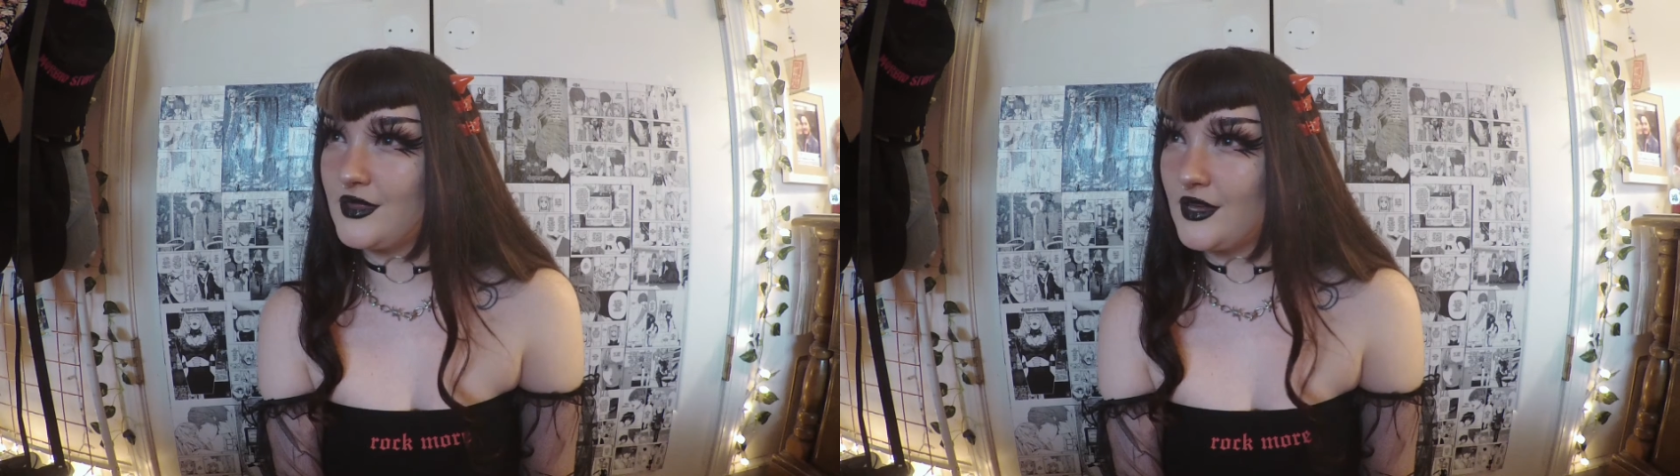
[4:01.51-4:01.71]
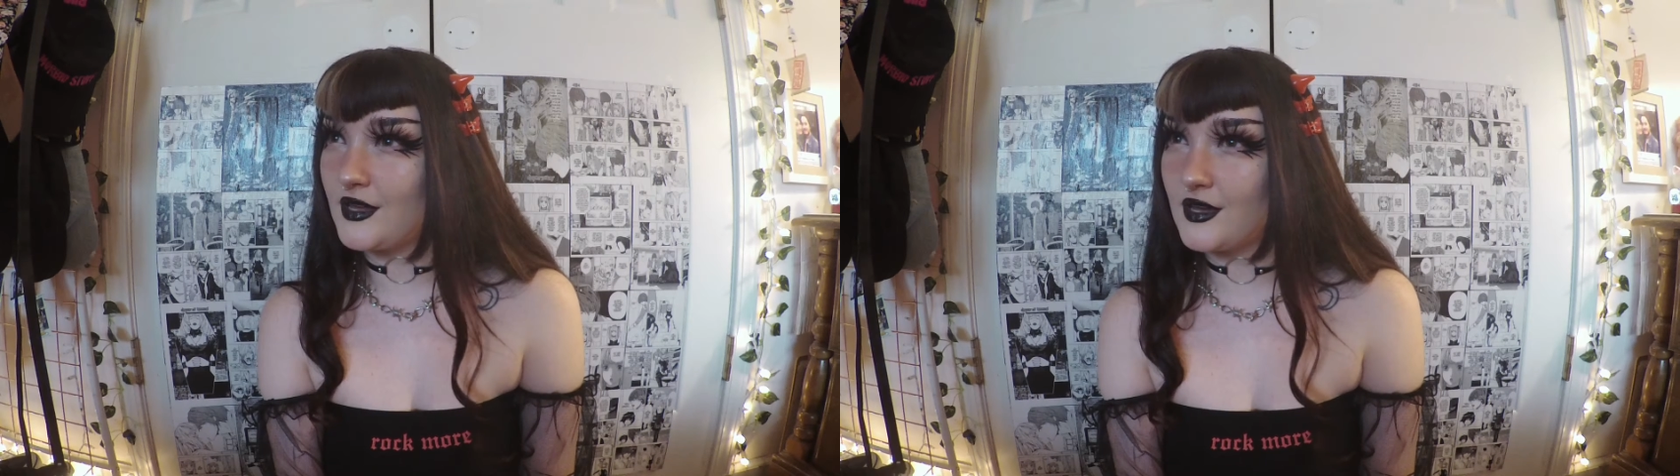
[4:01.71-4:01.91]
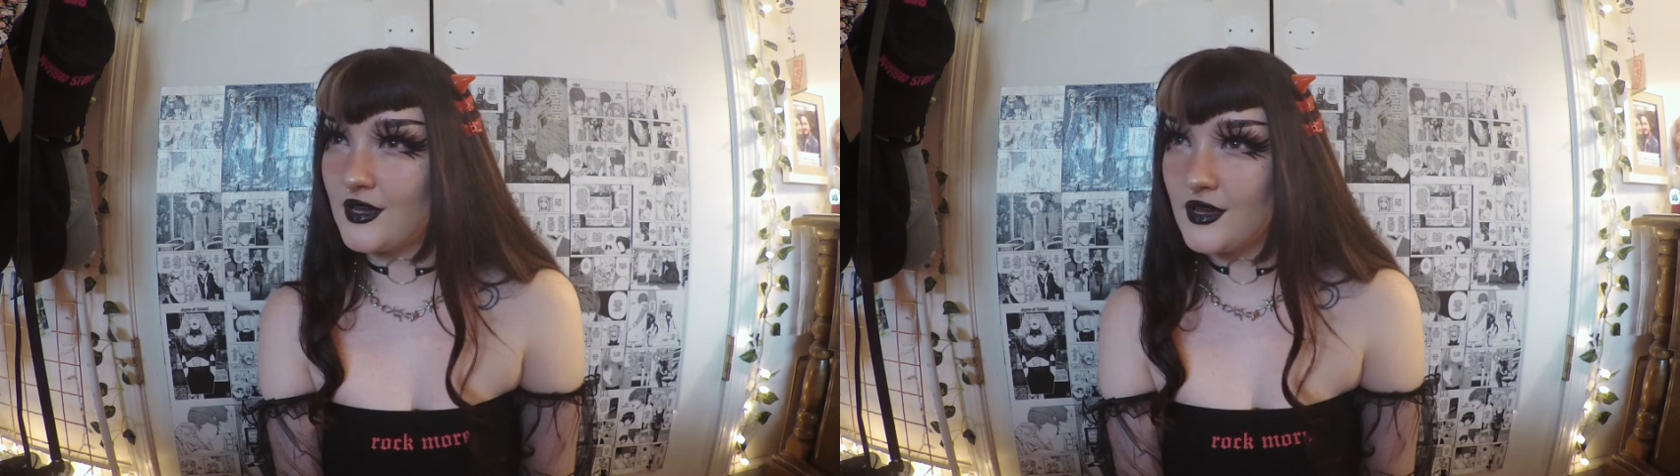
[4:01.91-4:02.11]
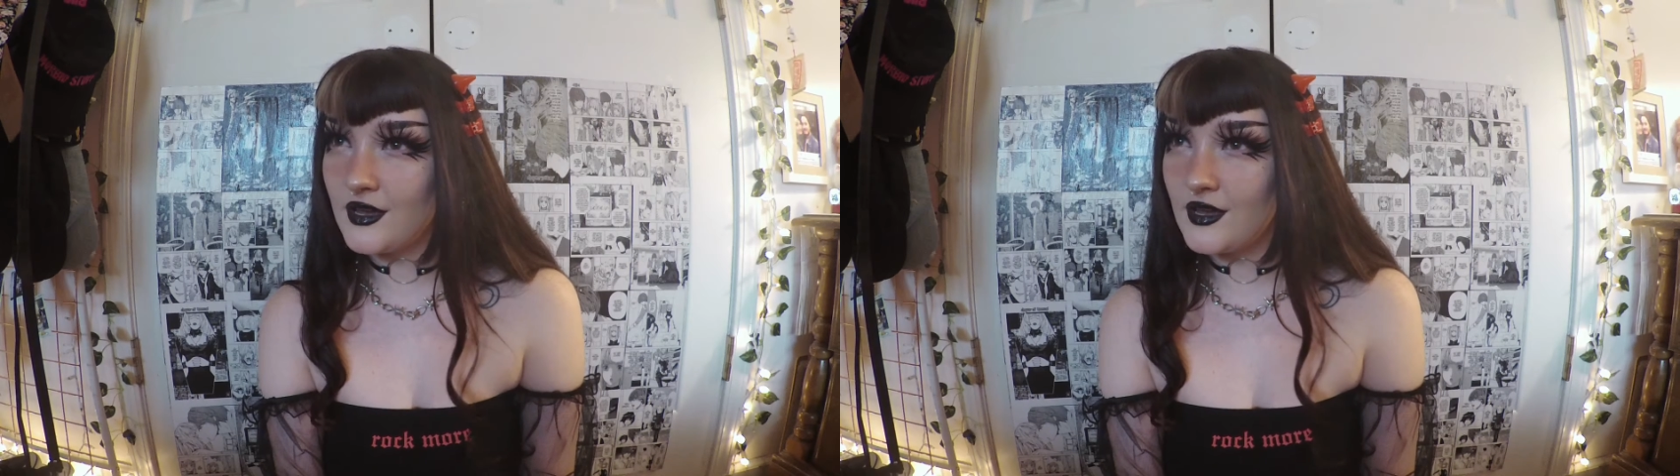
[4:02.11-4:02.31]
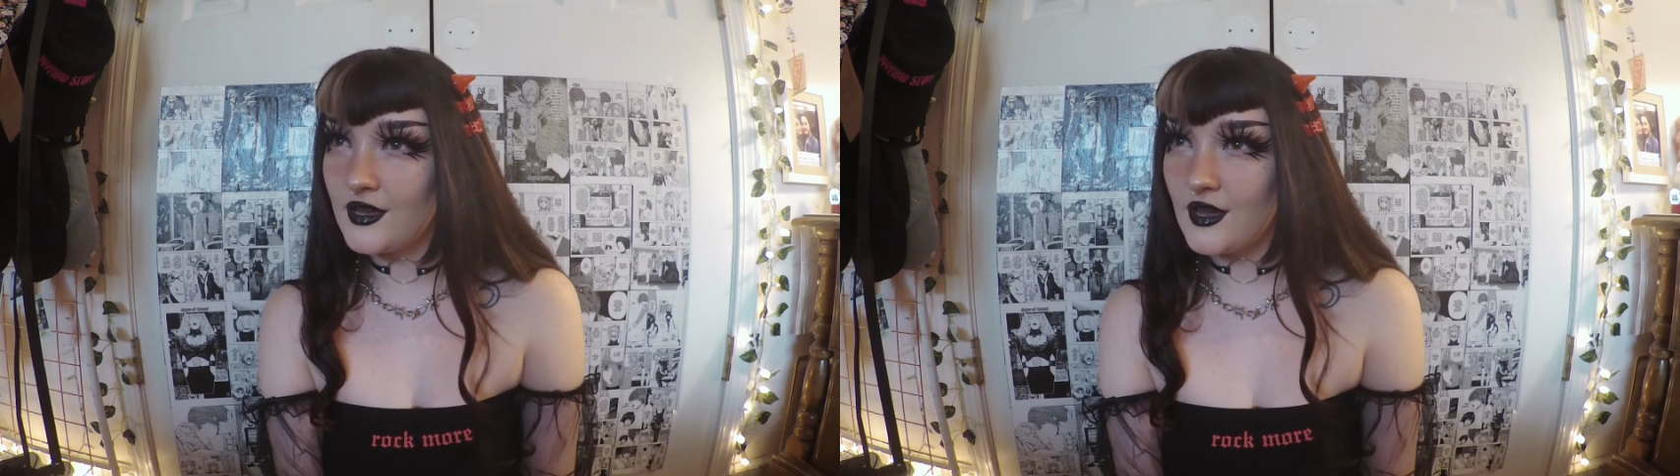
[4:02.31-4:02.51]
think
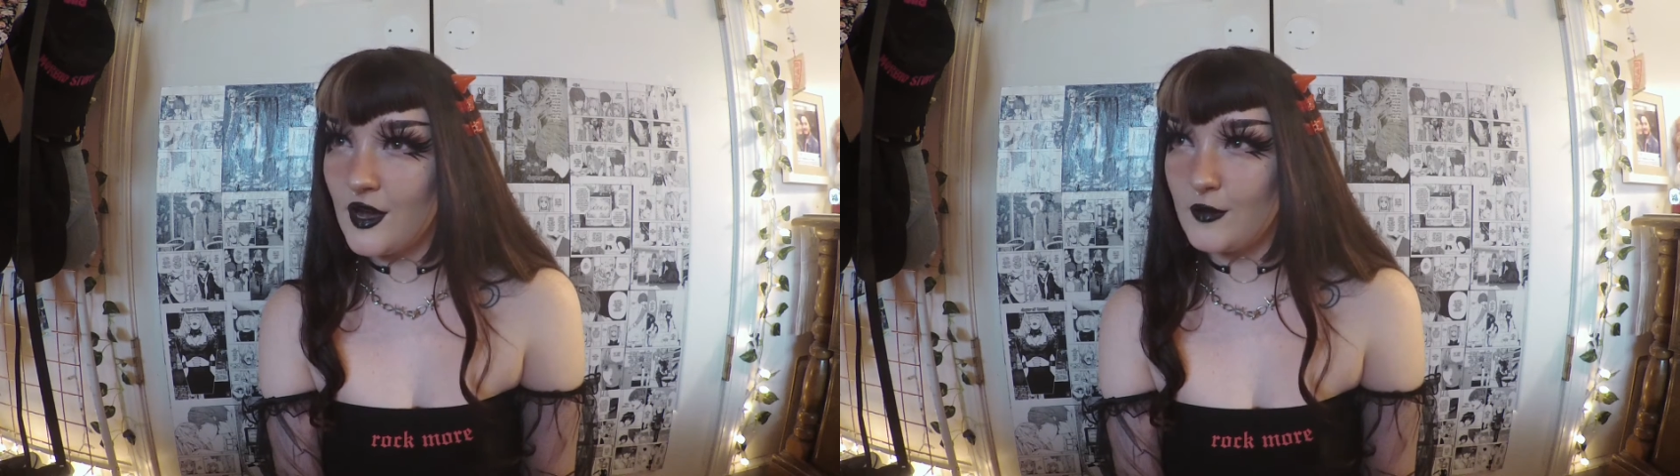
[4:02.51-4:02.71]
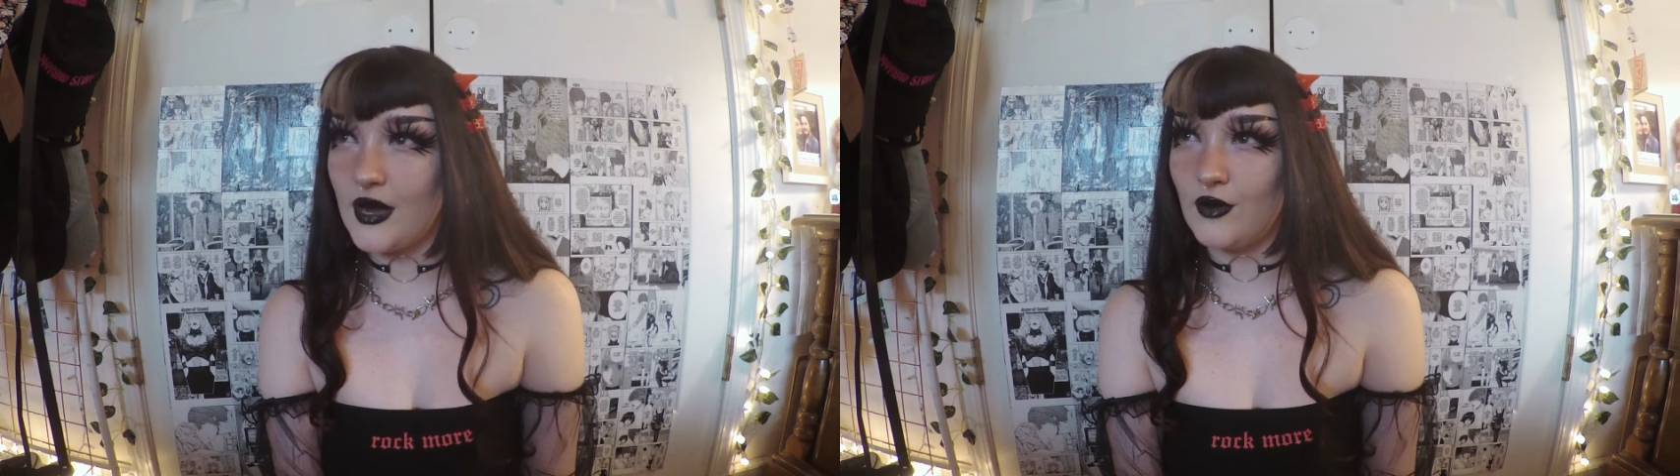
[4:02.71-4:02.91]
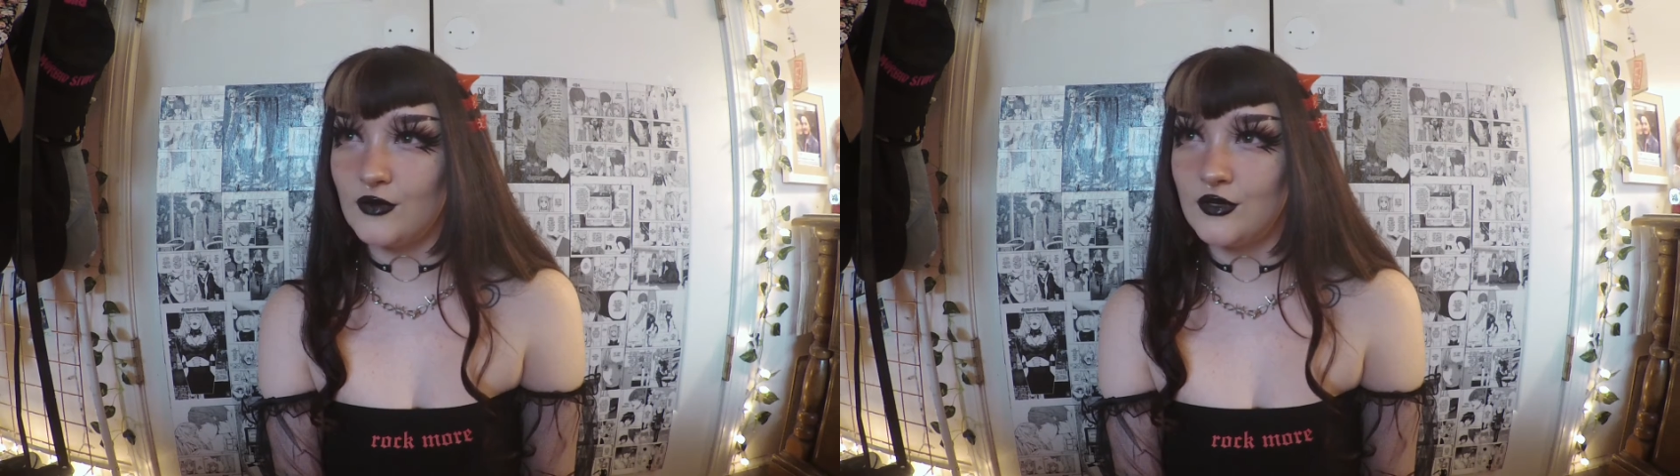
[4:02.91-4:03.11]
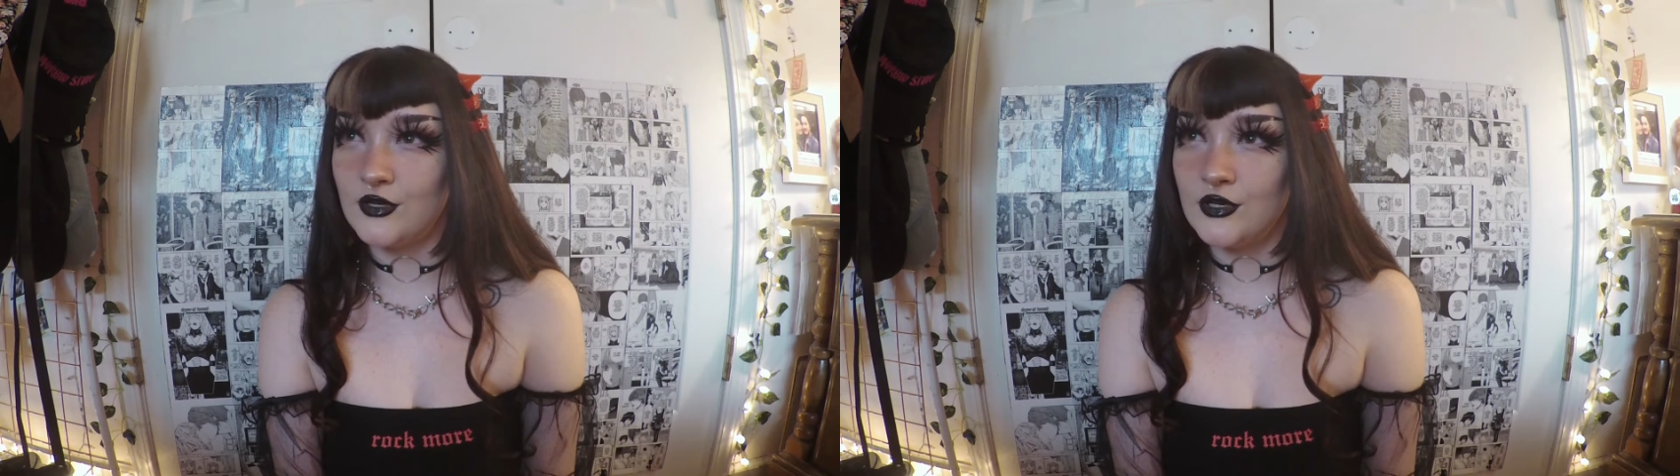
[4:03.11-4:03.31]
about